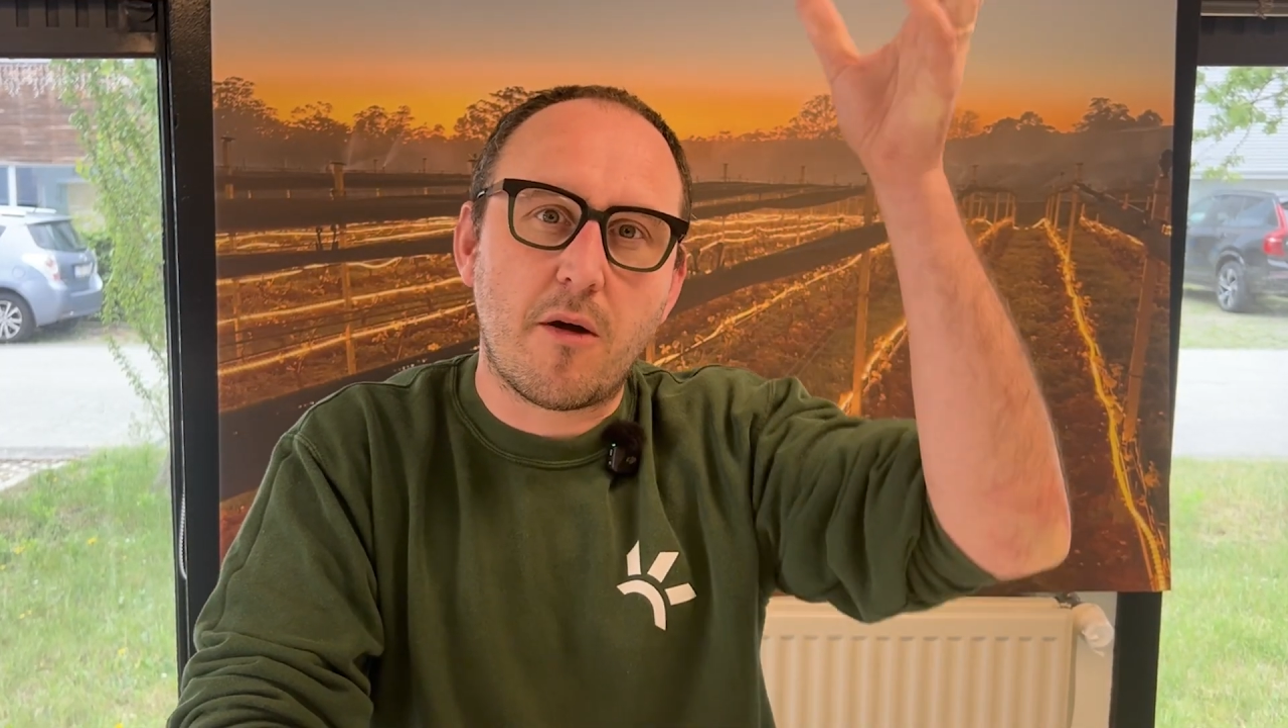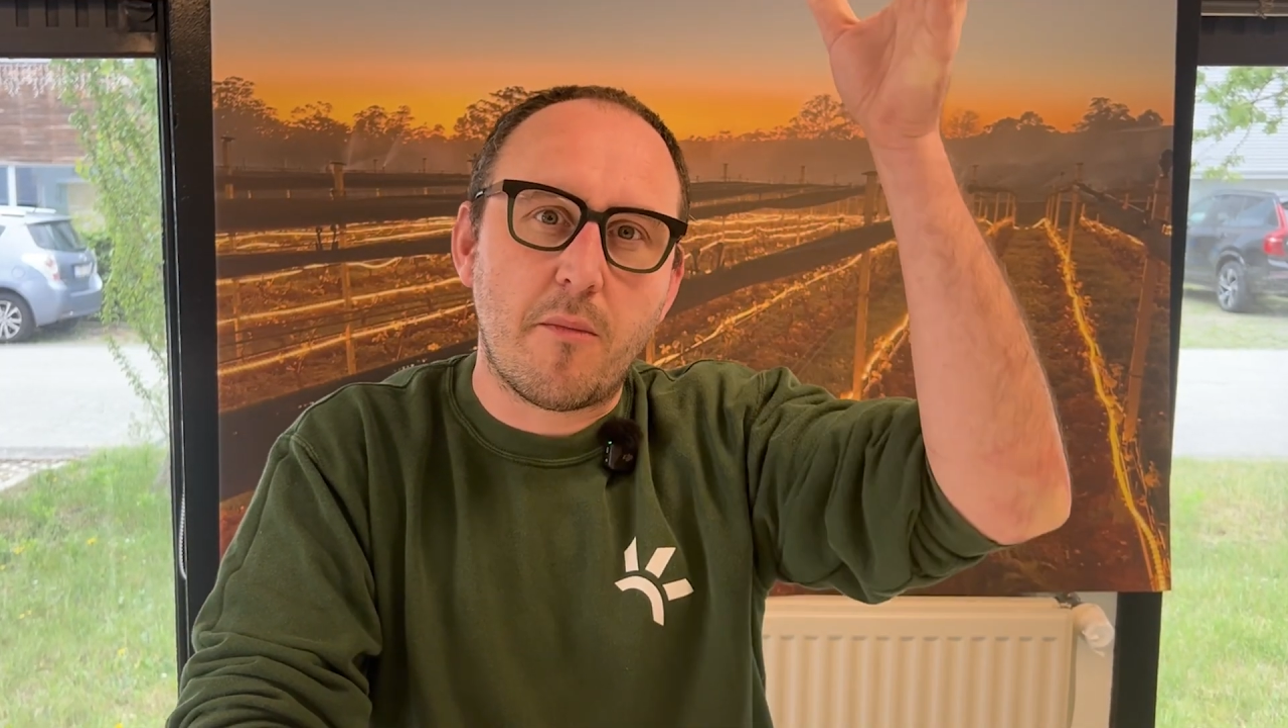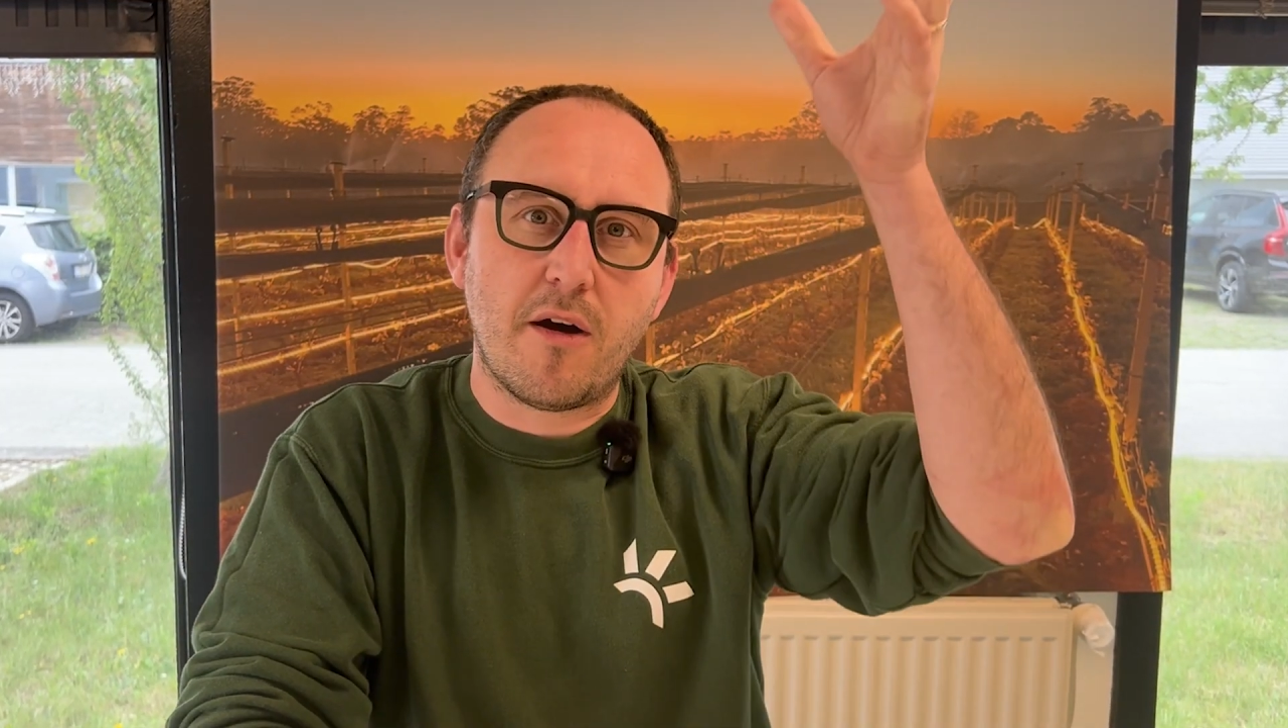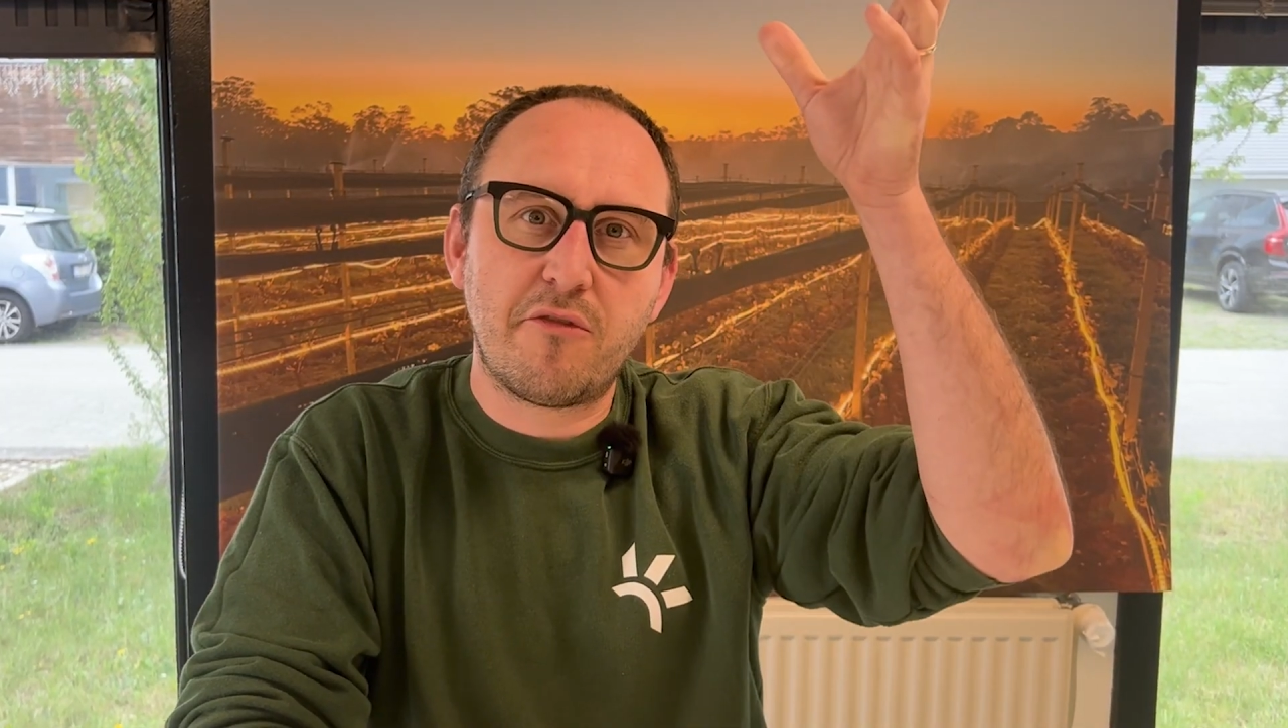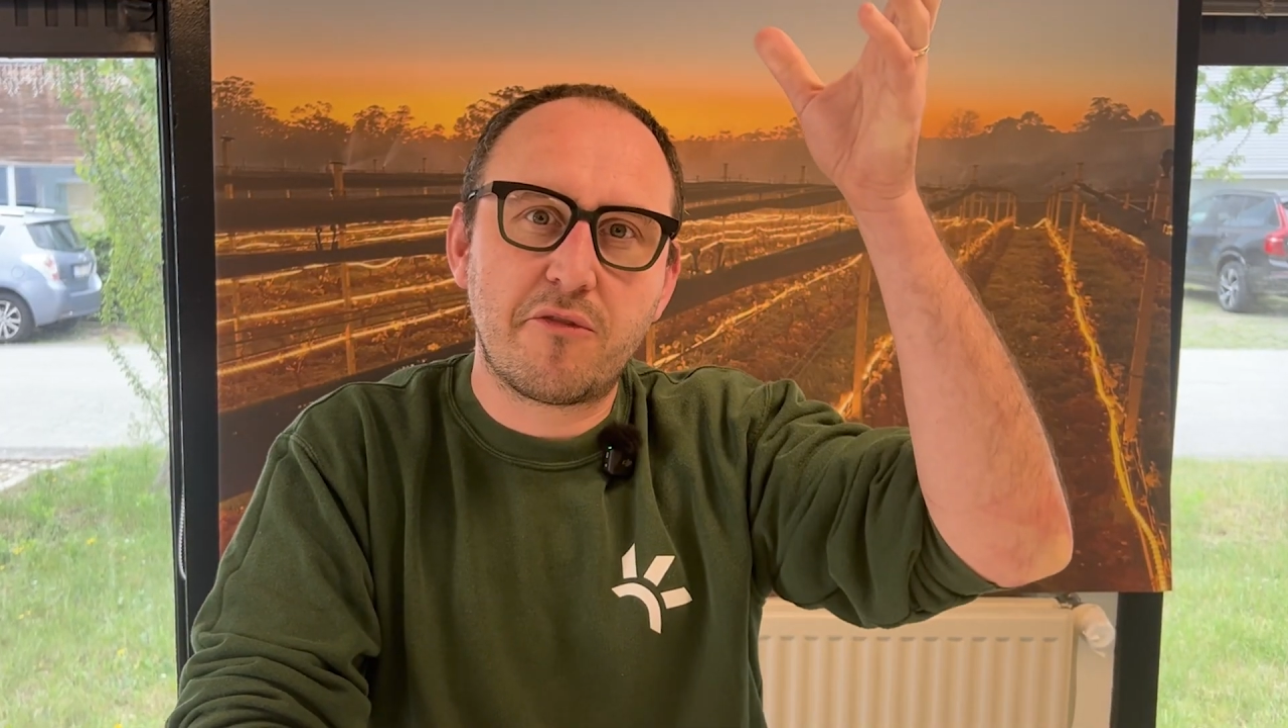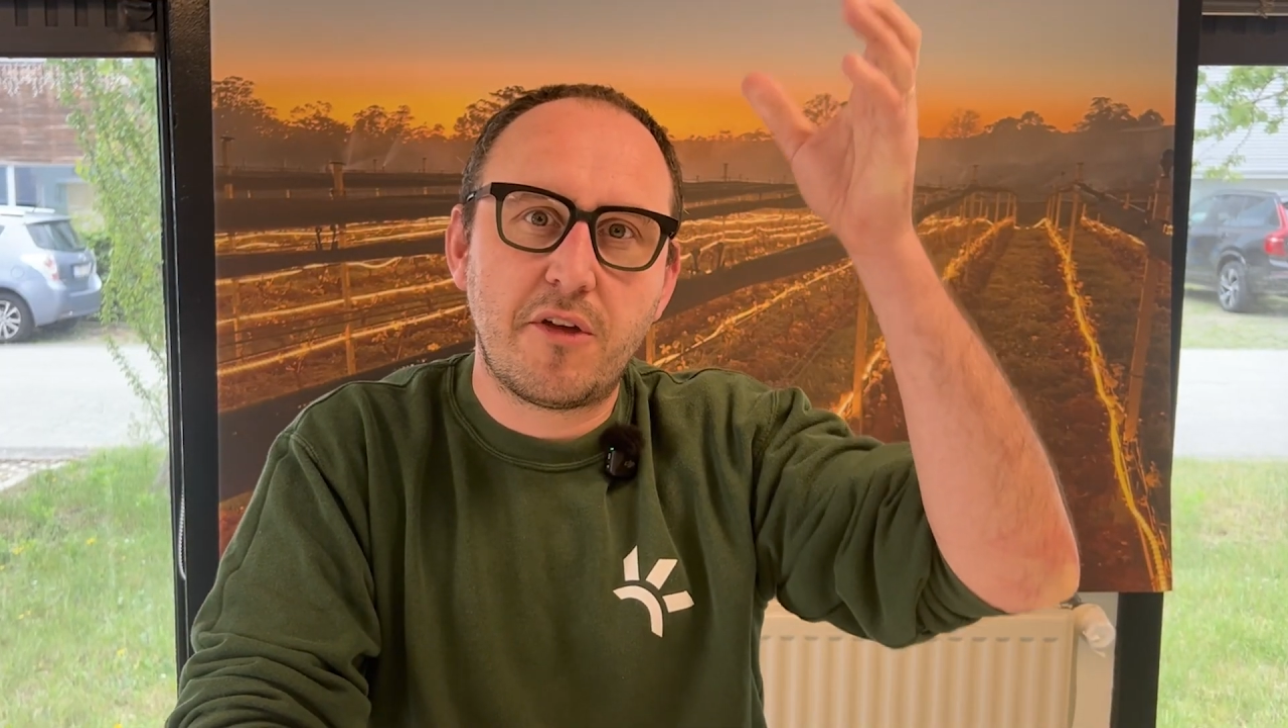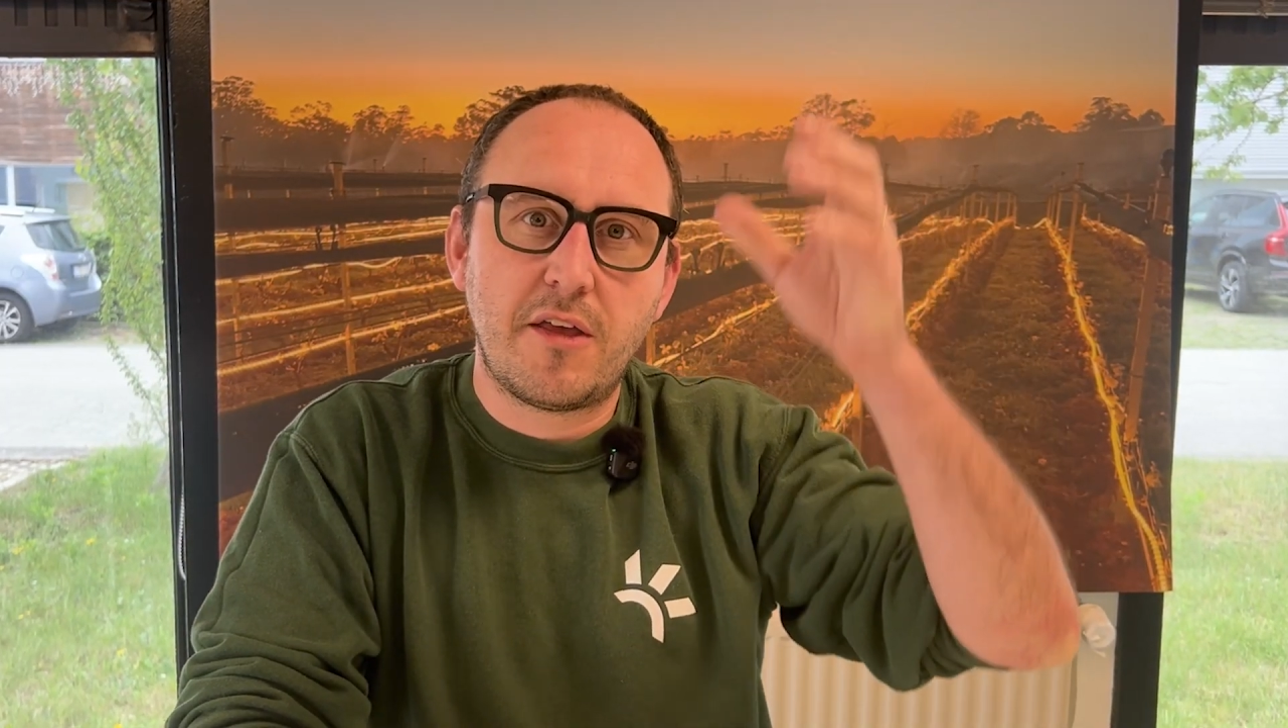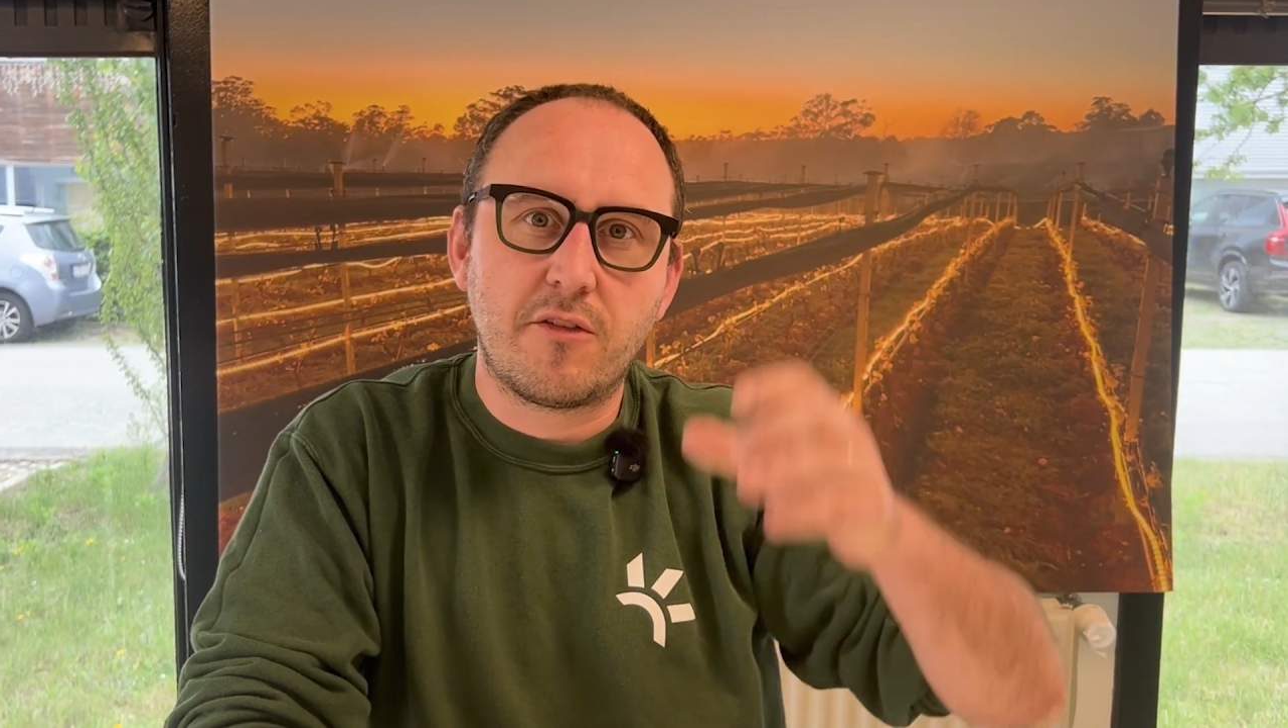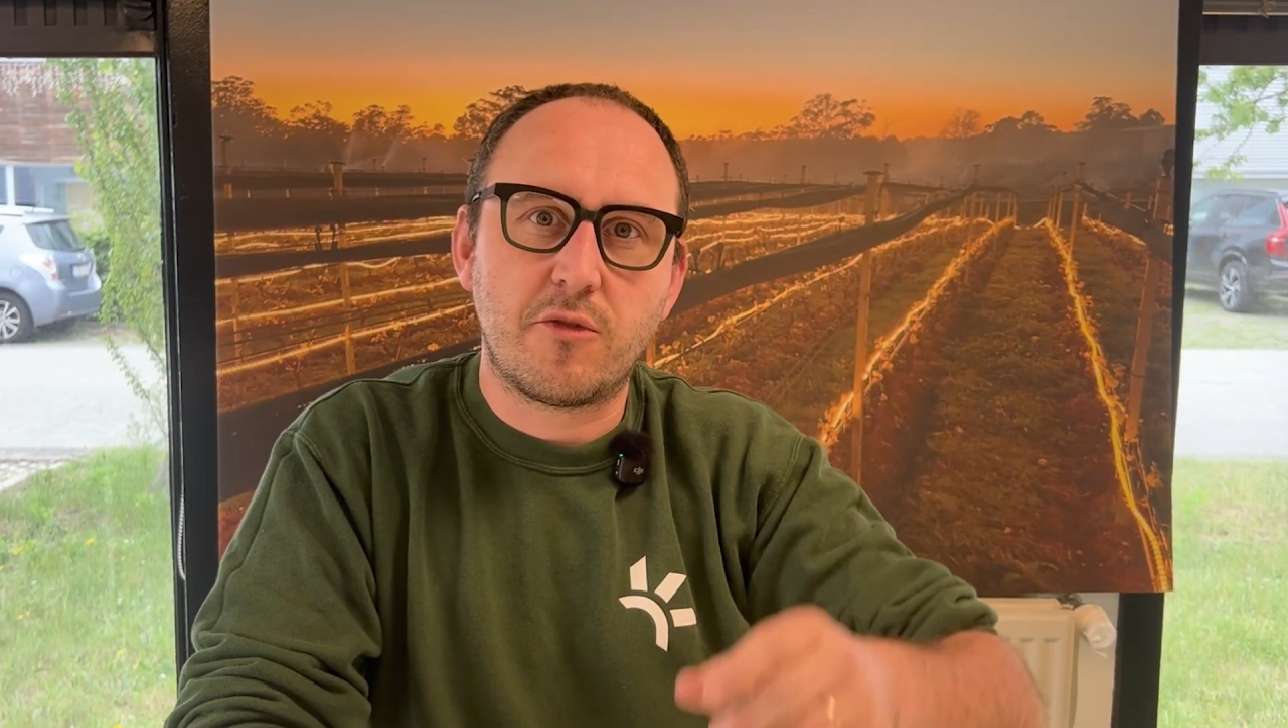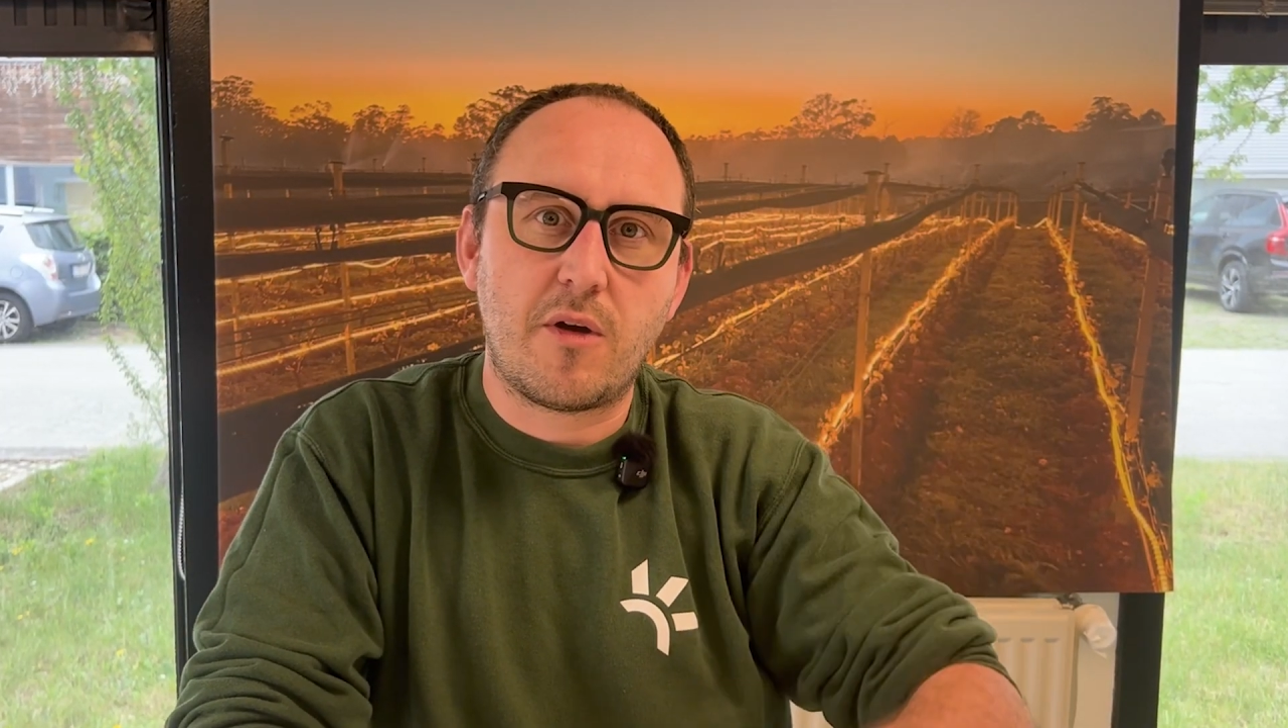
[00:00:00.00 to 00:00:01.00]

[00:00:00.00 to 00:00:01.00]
above. So